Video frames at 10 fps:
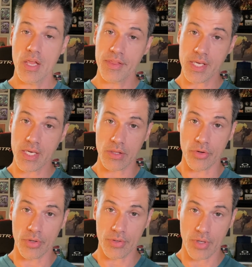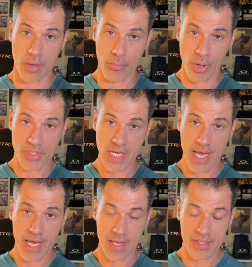the little bow
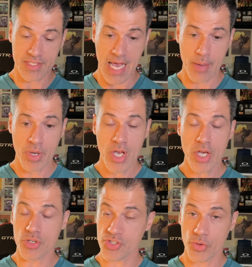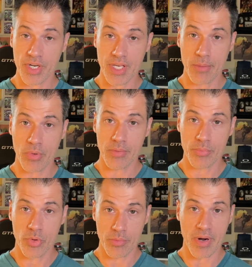tie on the top, you're still going to get
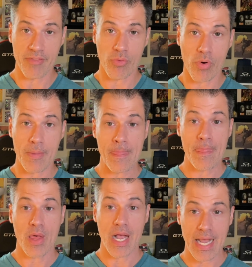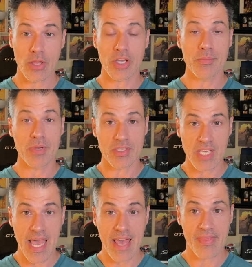good money for it. I got lucky because
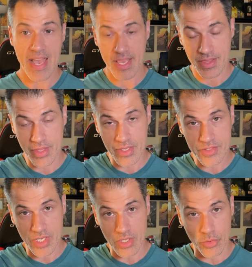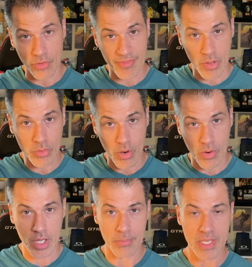it had that, and it's like a little Velcro
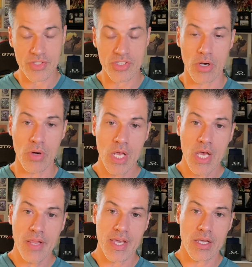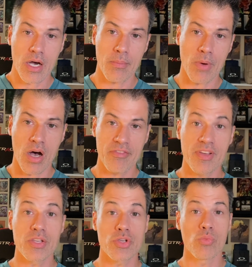element, so they come off,
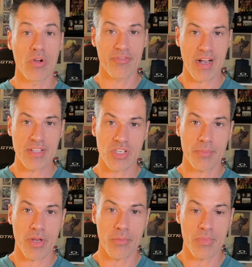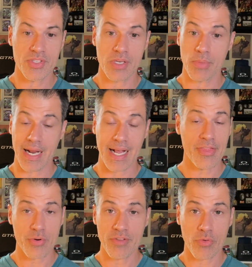and you will find some that are missing. But I
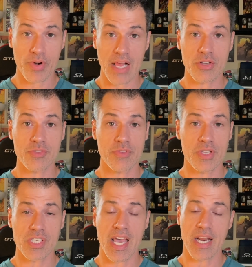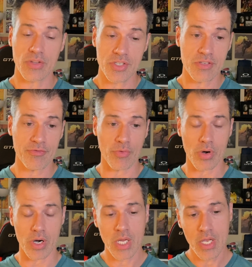got $34 for this. I had it listed
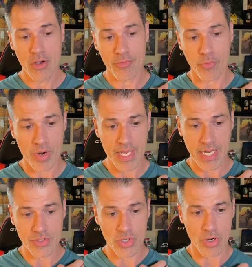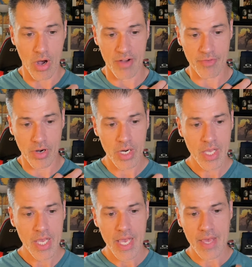for $40, and I took an offer,
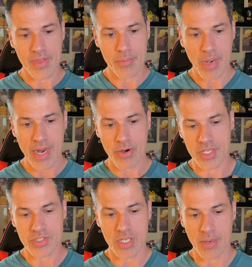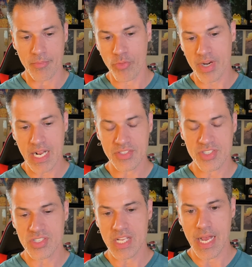and then the buyer is
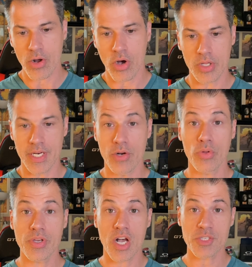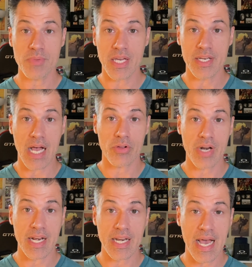$49.69 all in. It only cost me
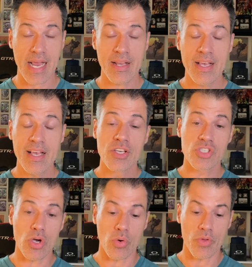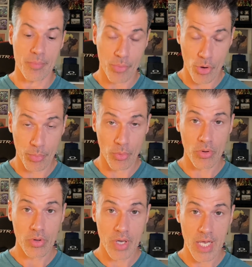$1.99. So the
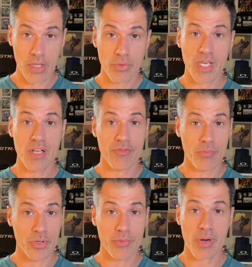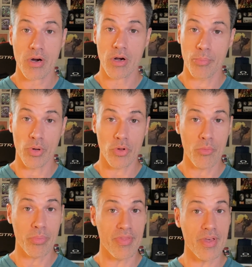purple Hello Kitty from Build-A-Bear, a bolo,
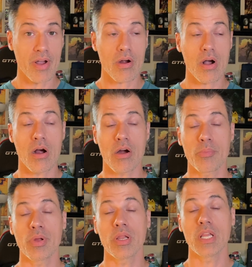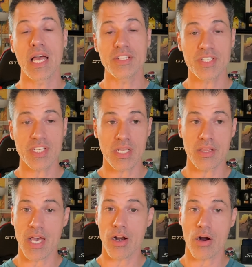but there are plenty
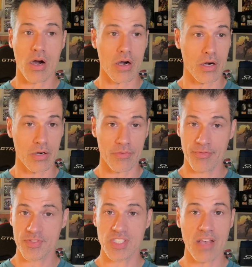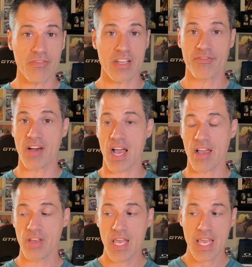that are
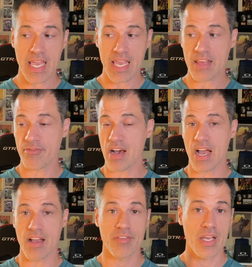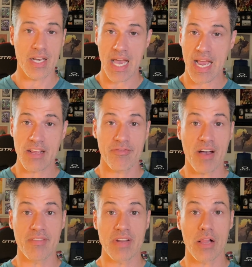$75, $85,
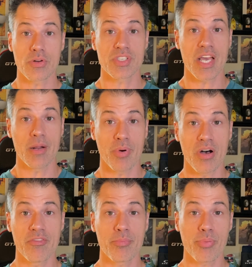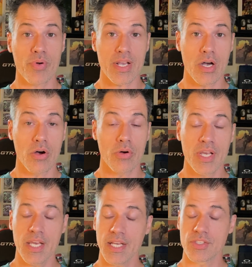$95 and above
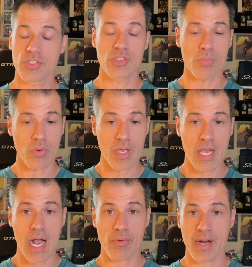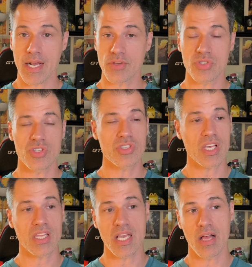pre-owned. It's smoking hot right now, so just
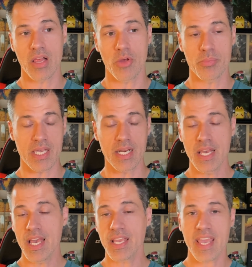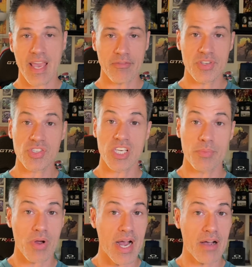like the LL Bean canvas, keep
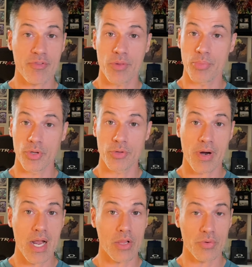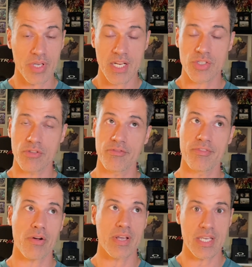your eye out for the Build-A-Bear Hello Kitties. They're
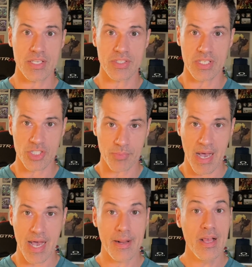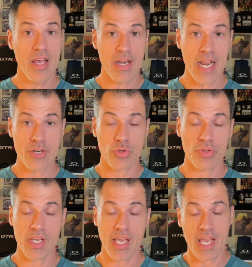very easy to spot
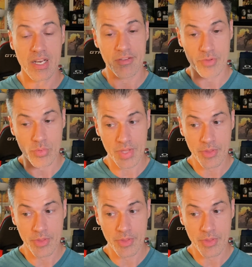naturally, and if you get the